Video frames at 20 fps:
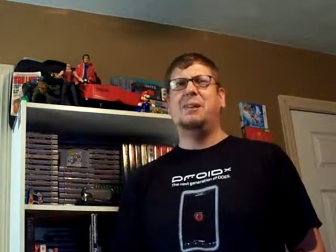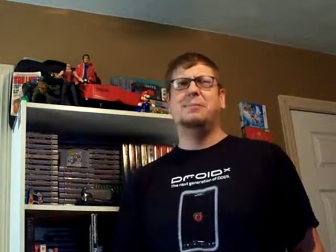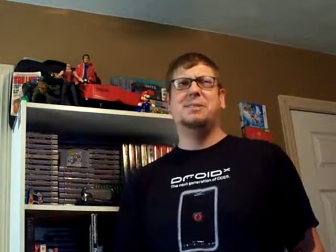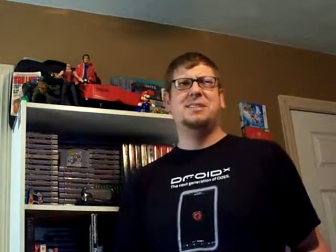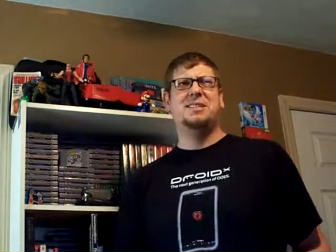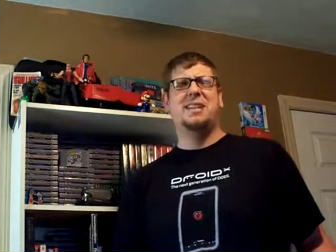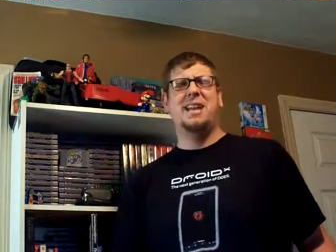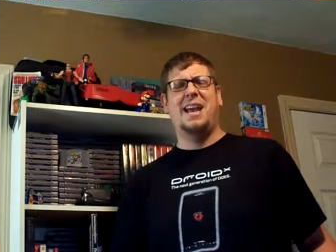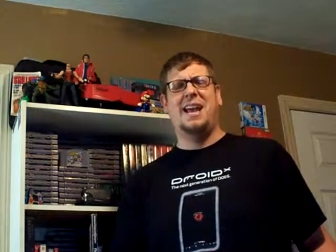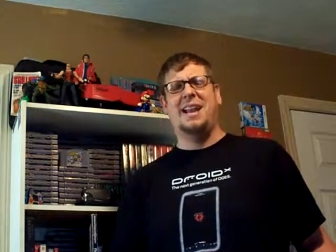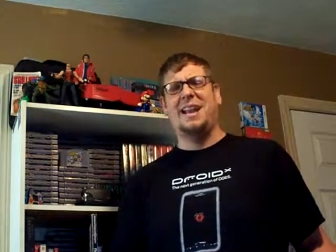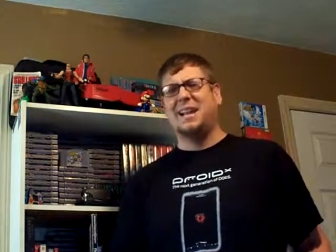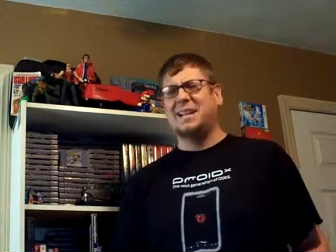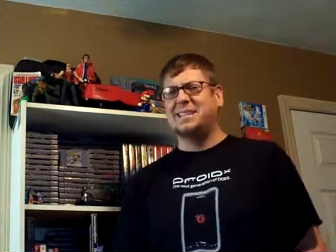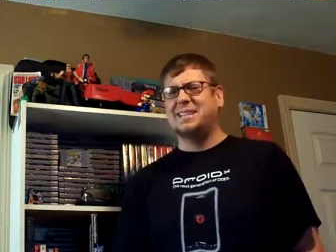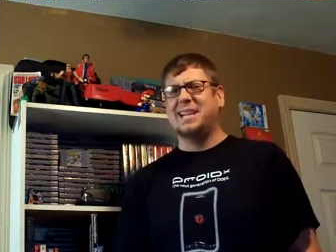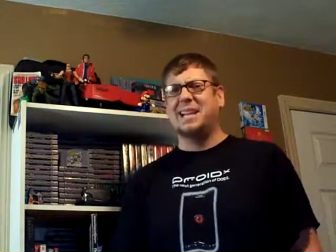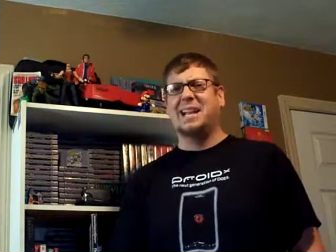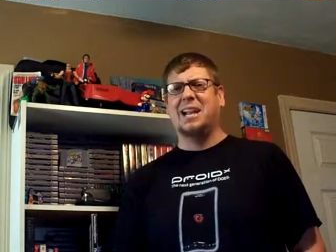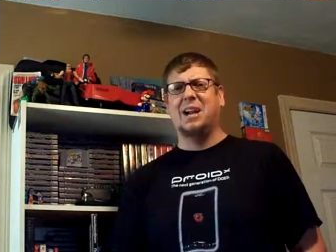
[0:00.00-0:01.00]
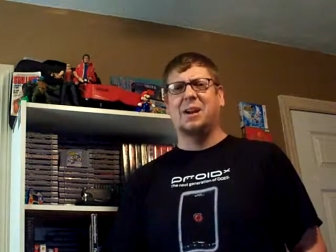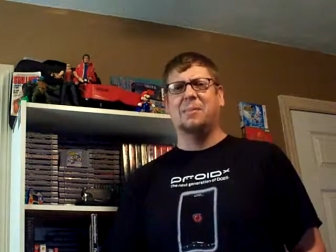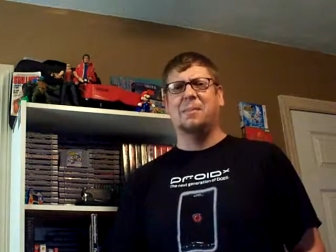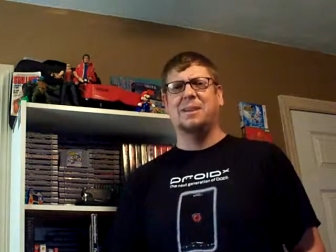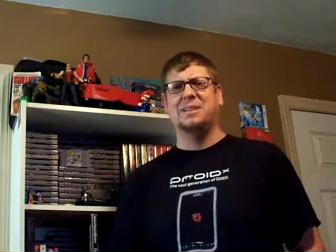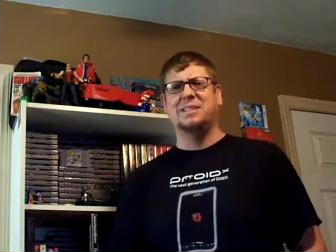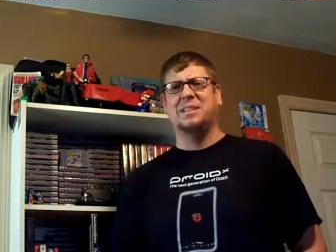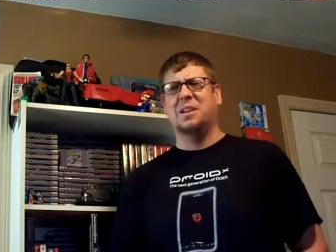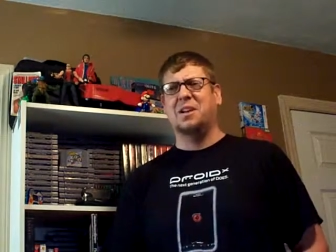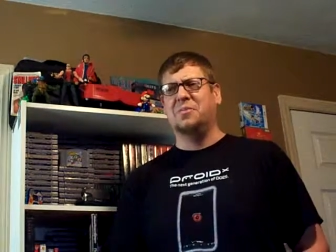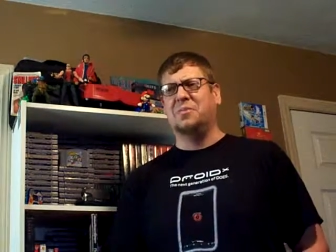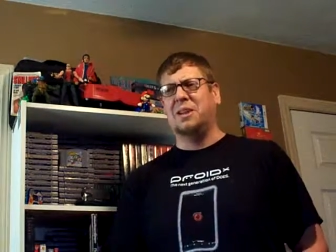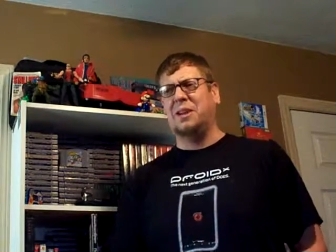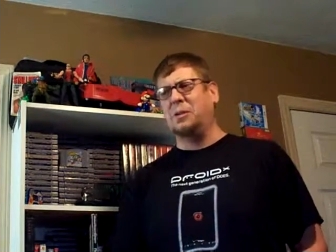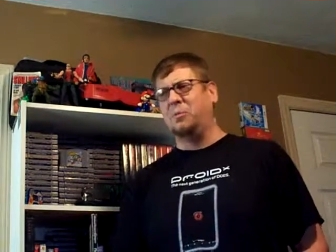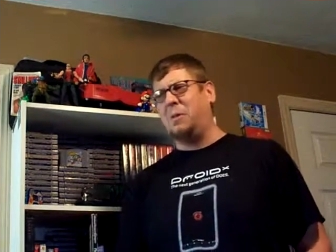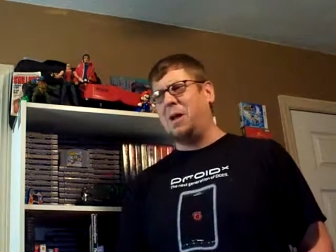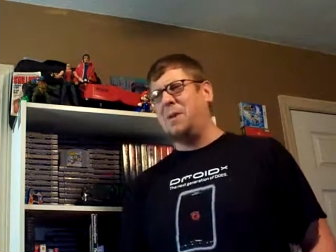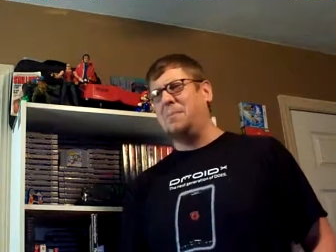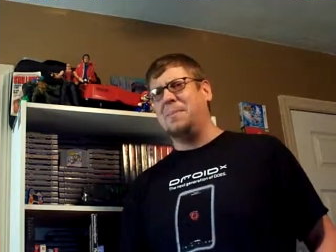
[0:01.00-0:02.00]
I was 10. I could take care of myself. I
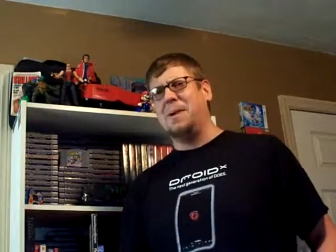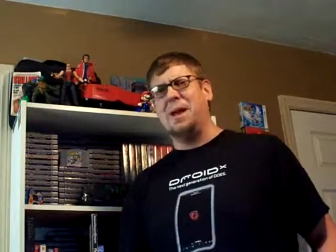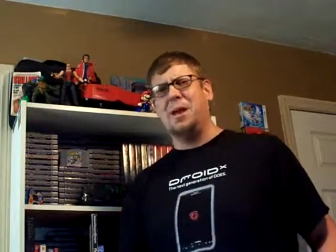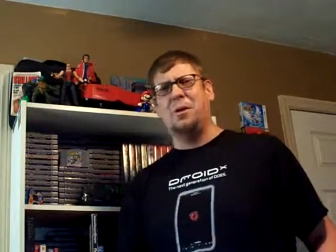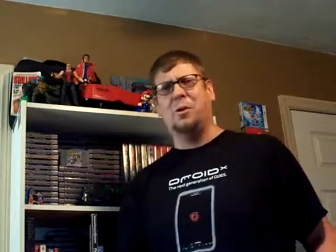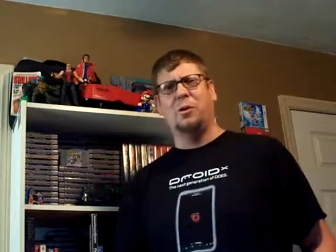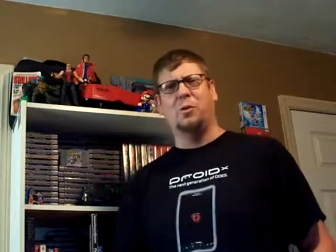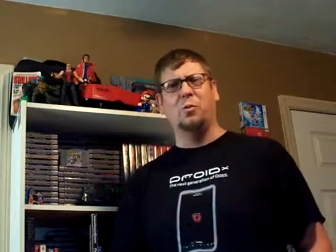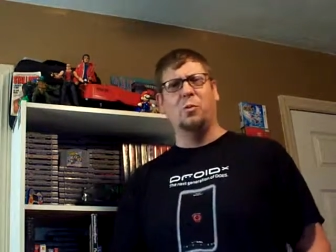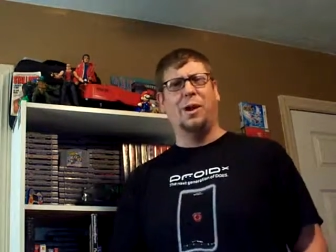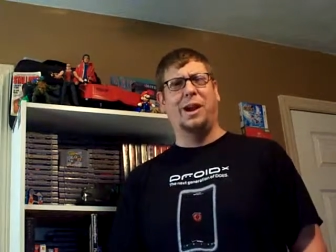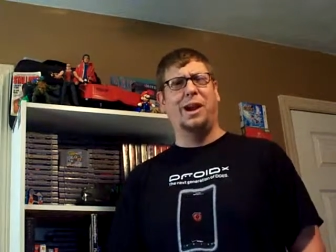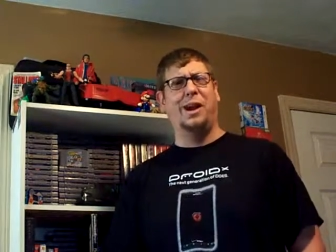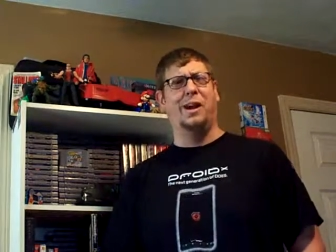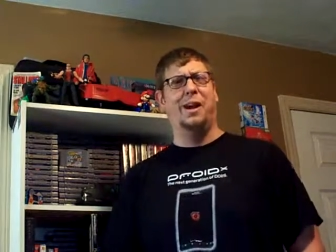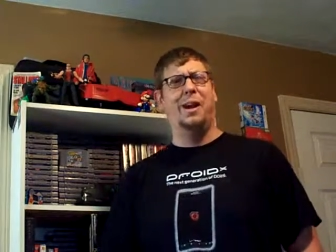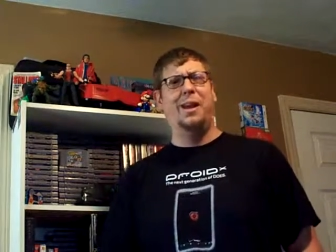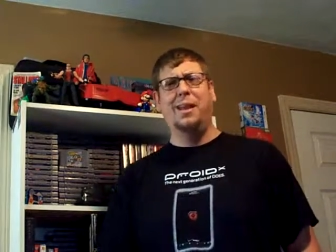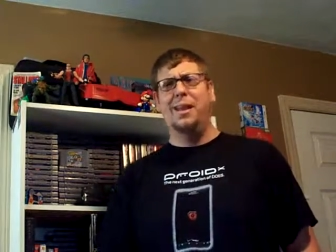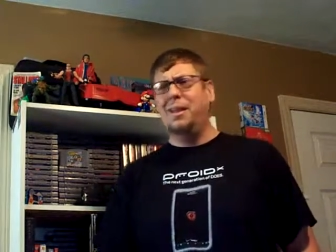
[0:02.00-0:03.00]
could wipe my own rear.